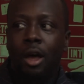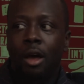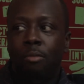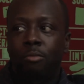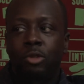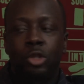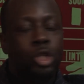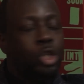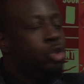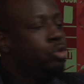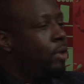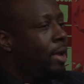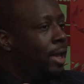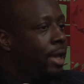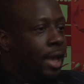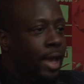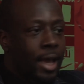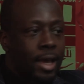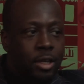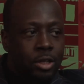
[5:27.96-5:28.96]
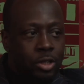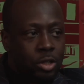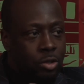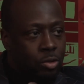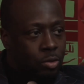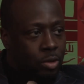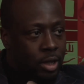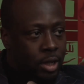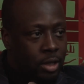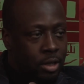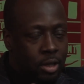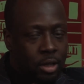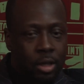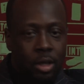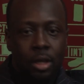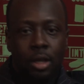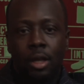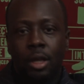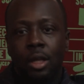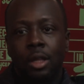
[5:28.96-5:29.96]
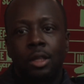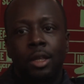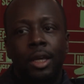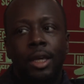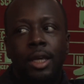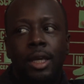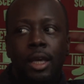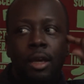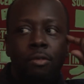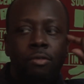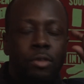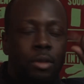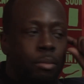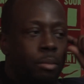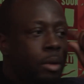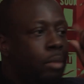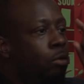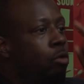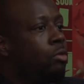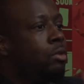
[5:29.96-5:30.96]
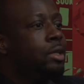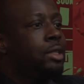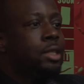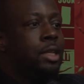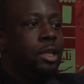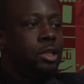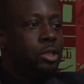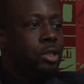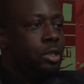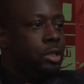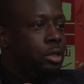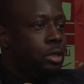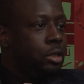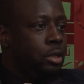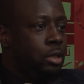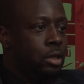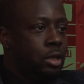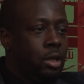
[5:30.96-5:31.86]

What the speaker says: Straight A student, the gift of memorization.